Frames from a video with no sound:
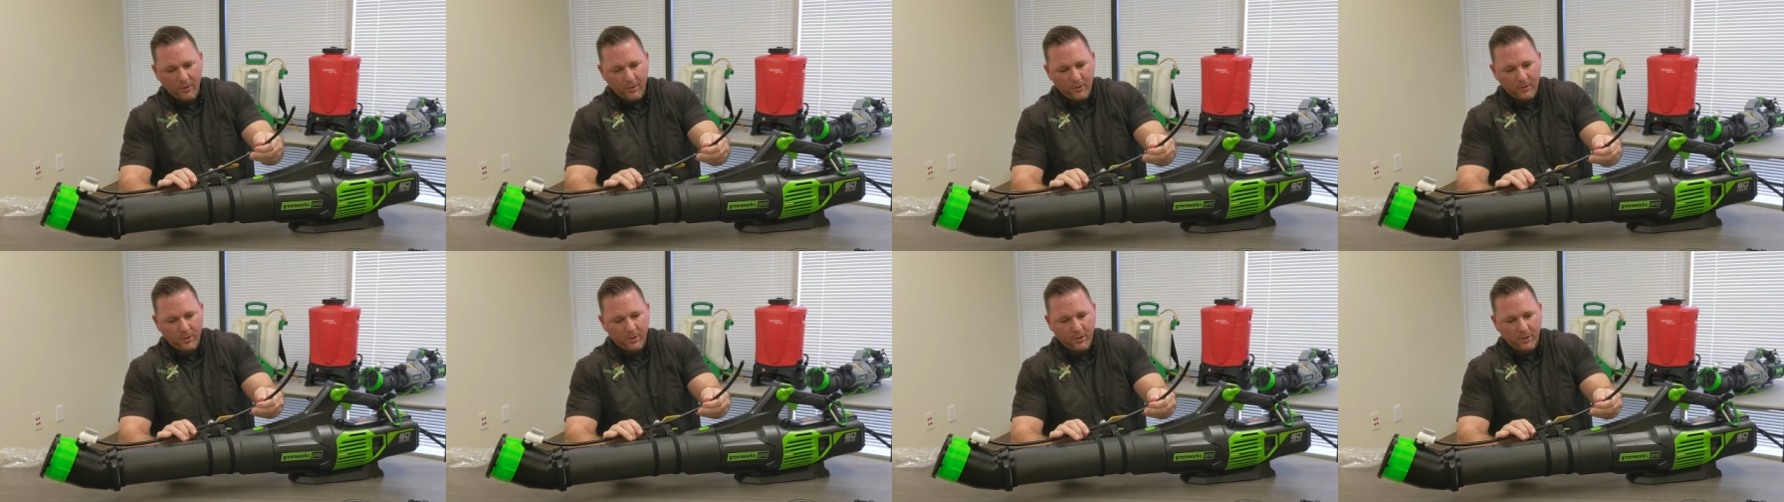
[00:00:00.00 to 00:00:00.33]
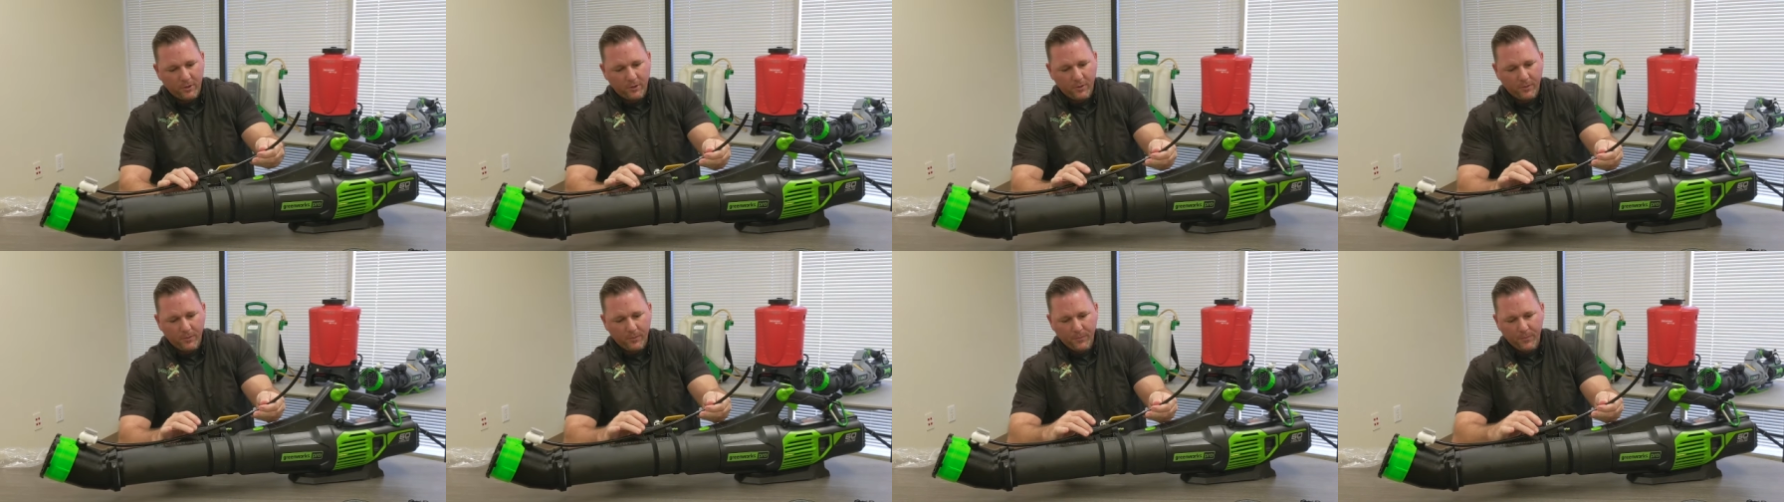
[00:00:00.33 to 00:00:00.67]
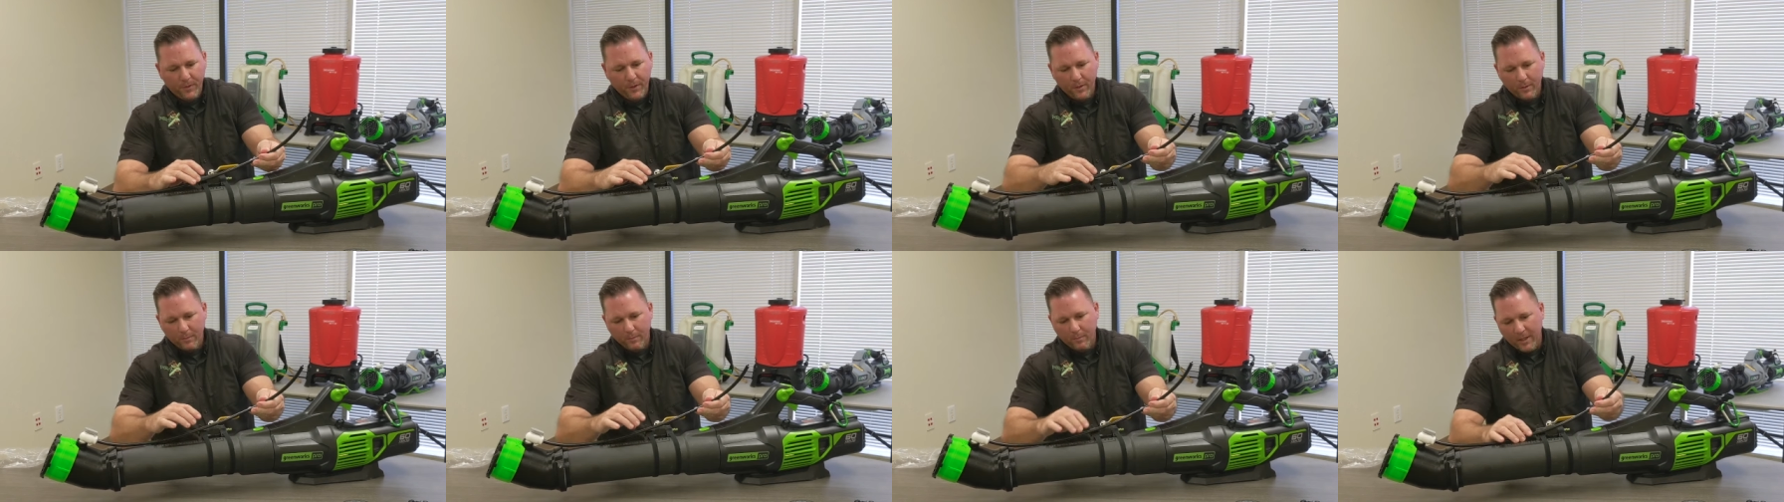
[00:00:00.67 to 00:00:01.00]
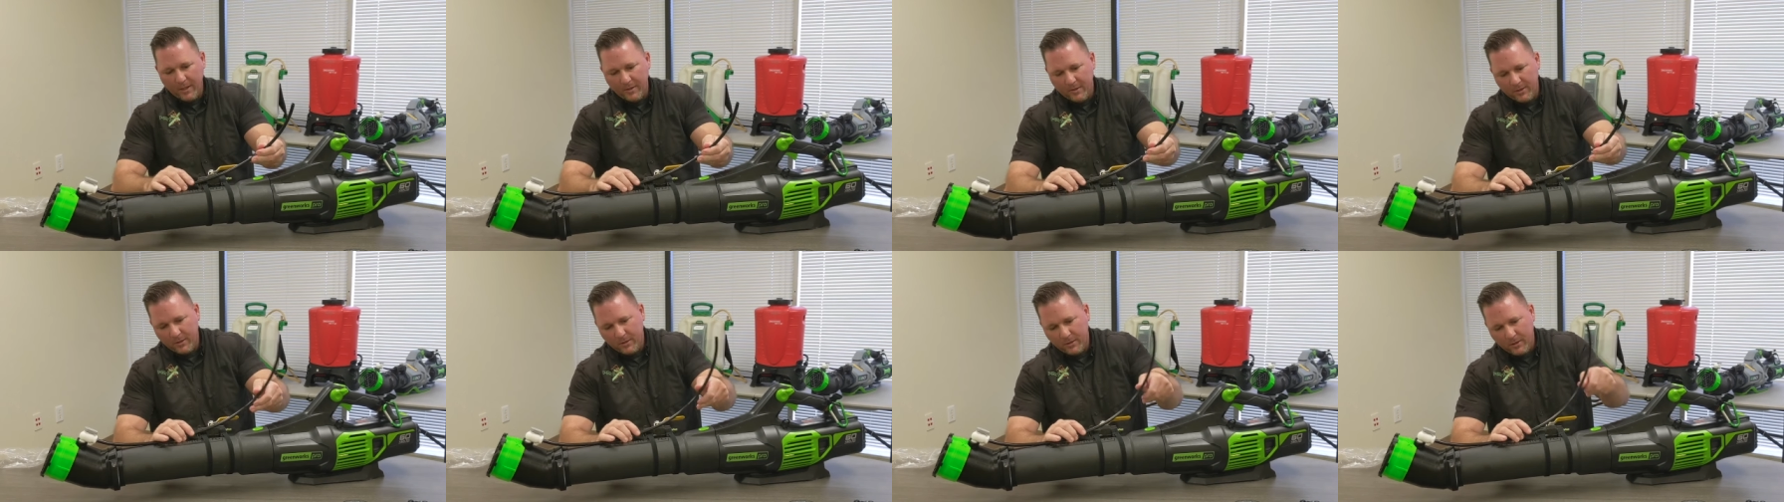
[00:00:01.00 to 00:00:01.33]
So
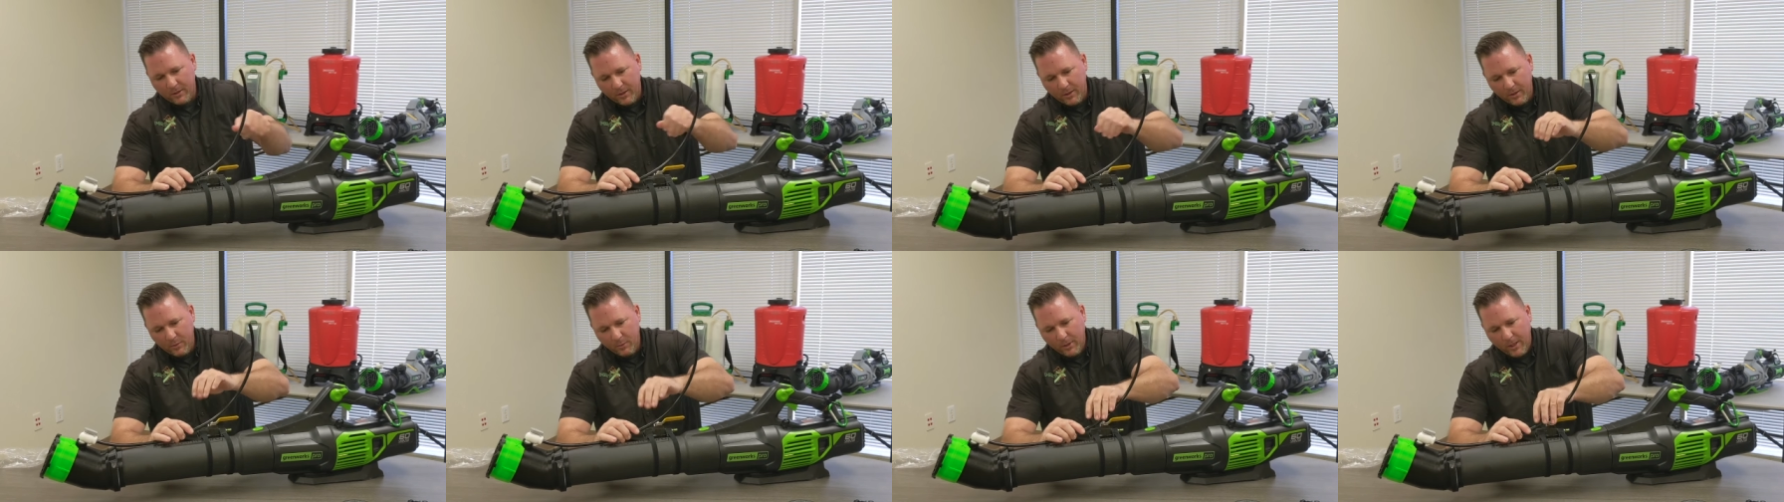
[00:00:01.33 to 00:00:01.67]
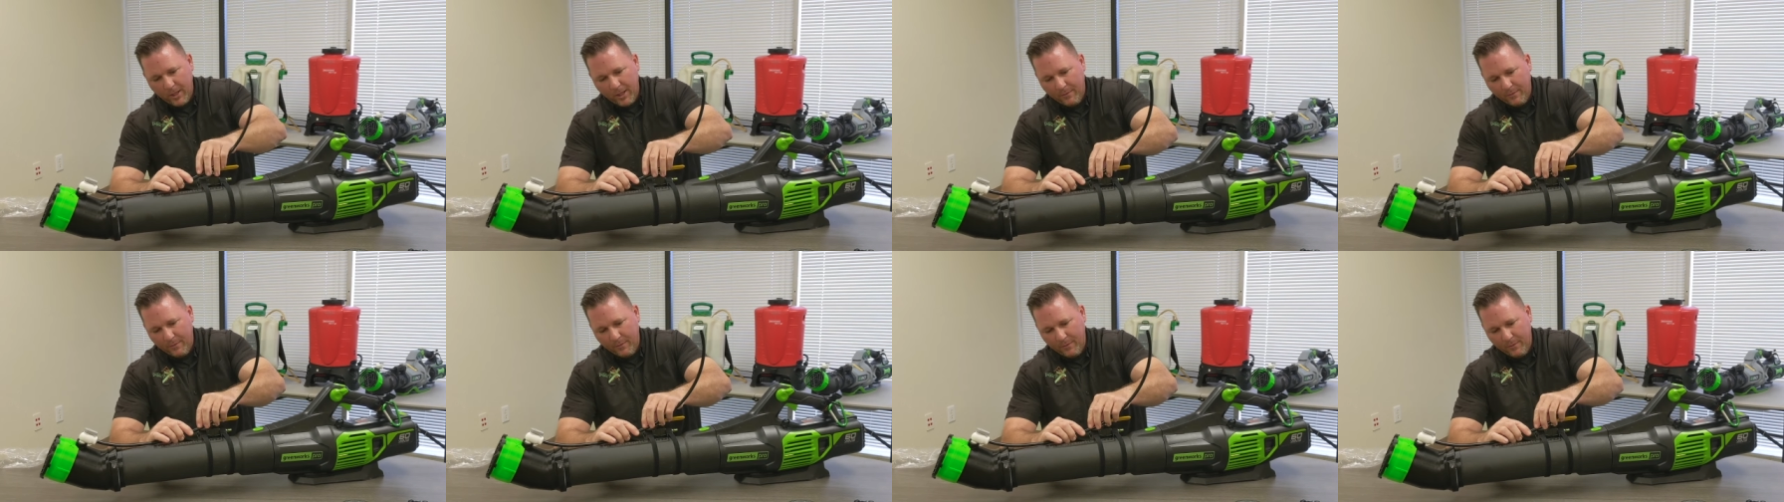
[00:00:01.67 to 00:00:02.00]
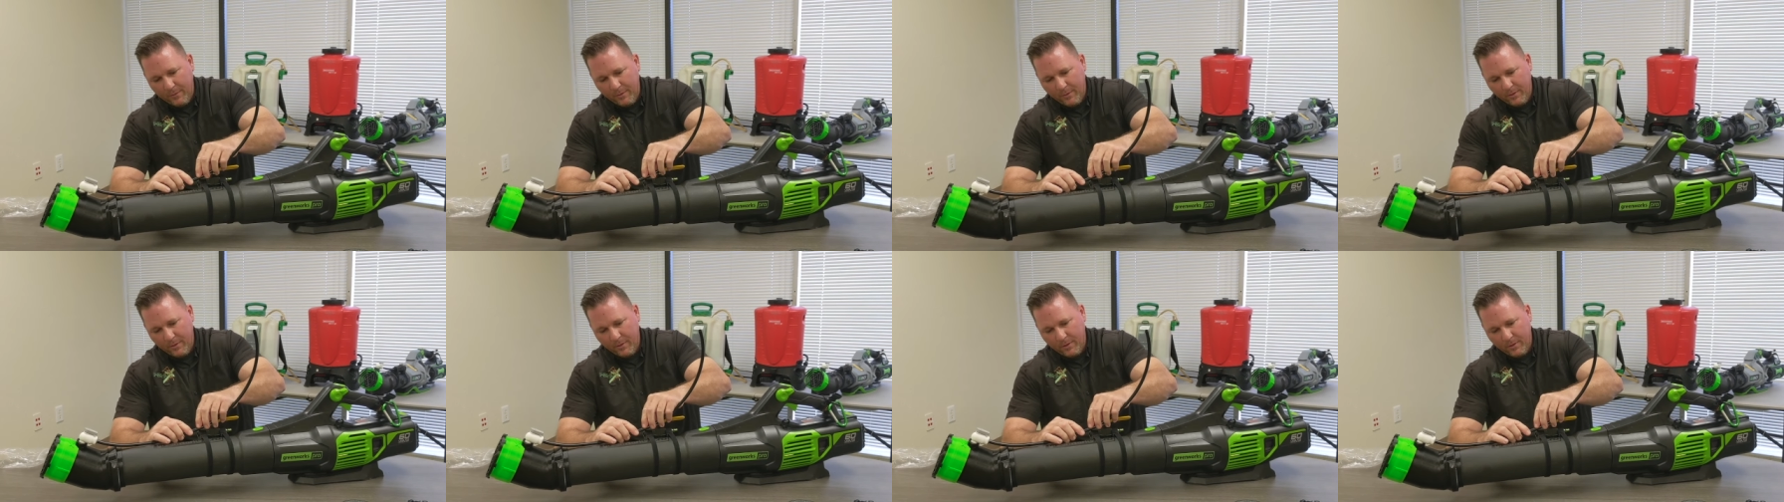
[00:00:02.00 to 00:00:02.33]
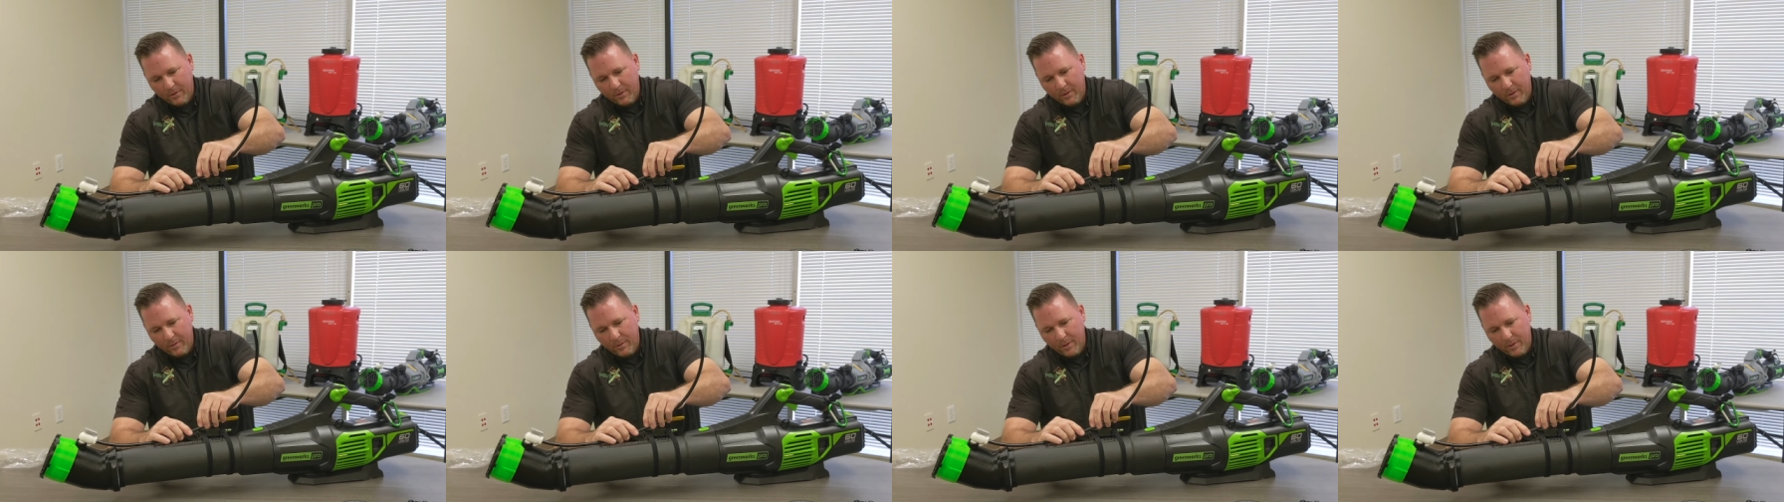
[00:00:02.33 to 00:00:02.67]
basically you want to have a
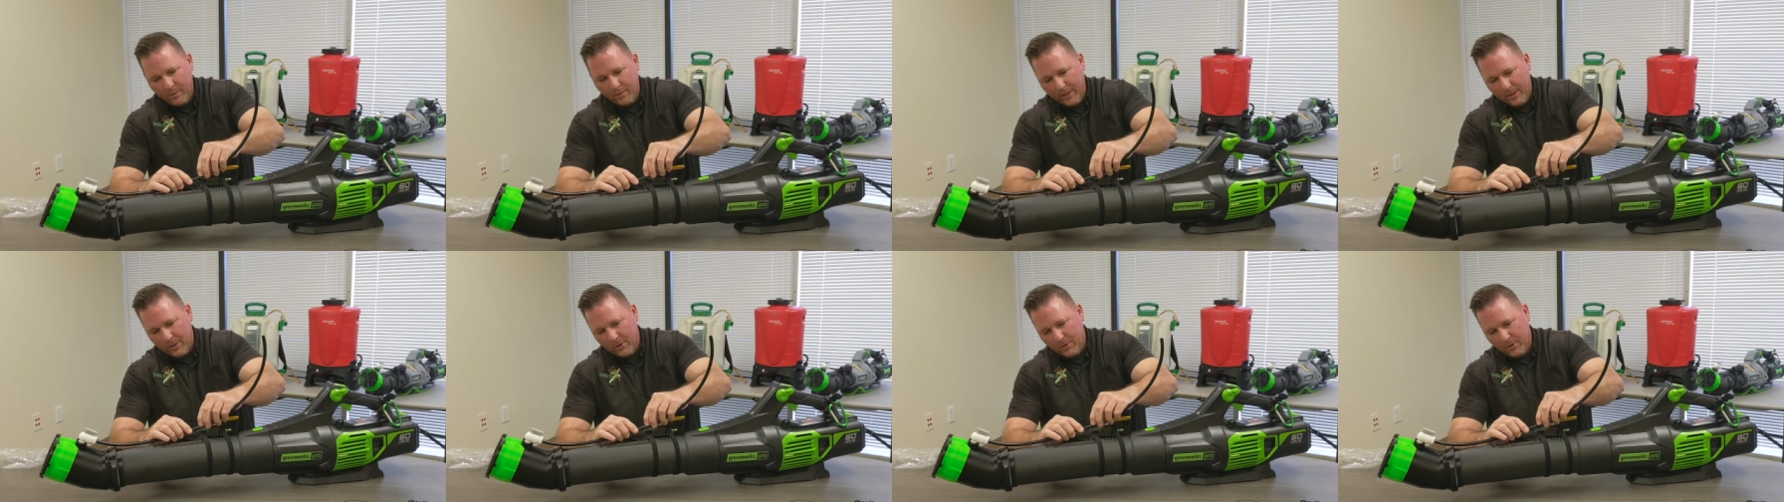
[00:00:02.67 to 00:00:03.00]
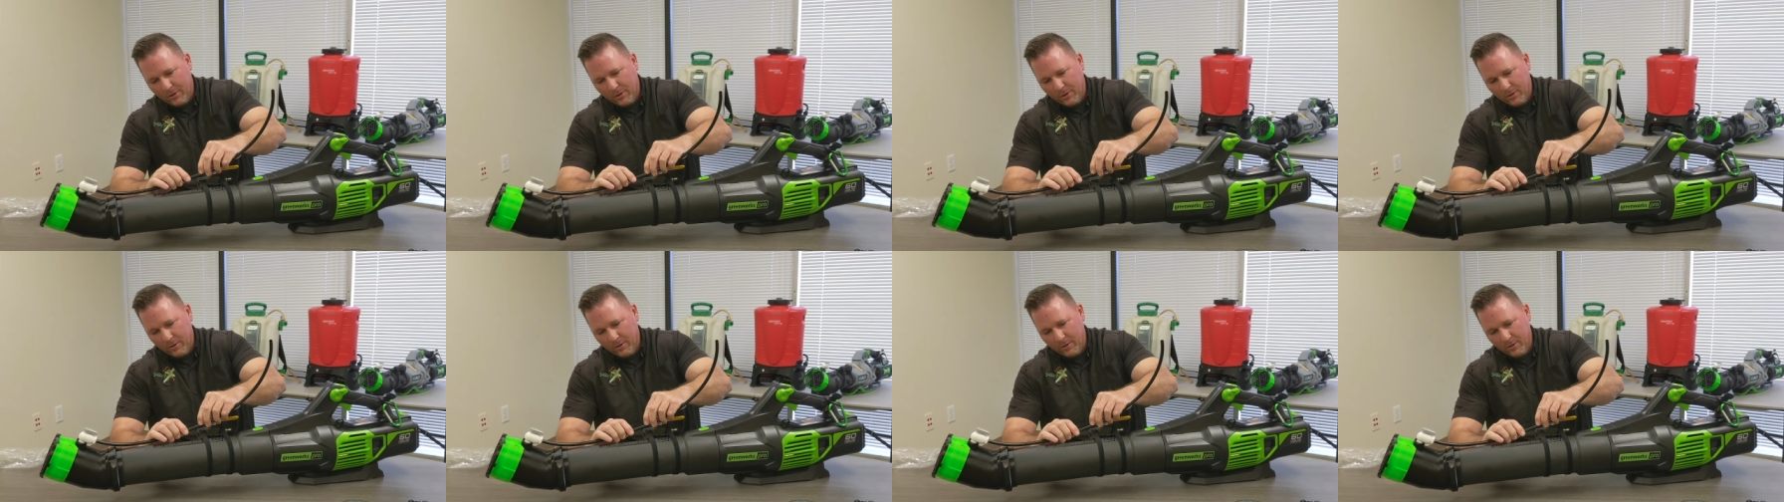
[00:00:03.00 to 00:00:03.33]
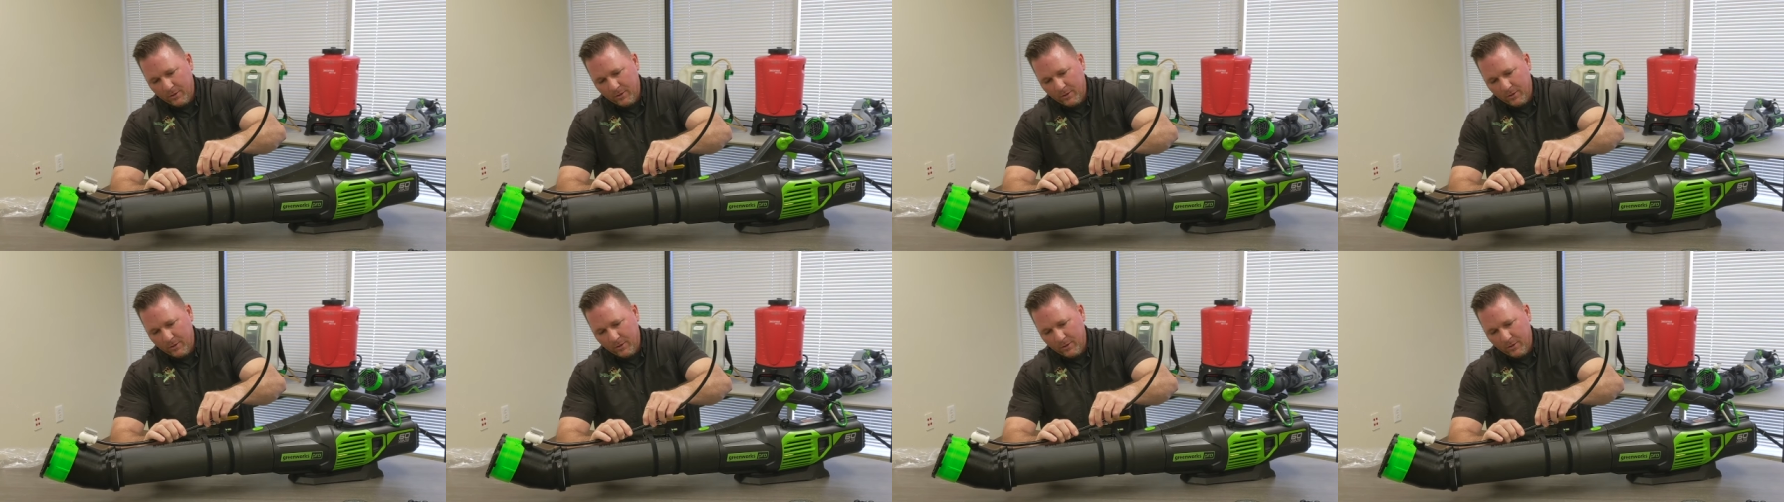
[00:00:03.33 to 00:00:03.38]
little bit of extra,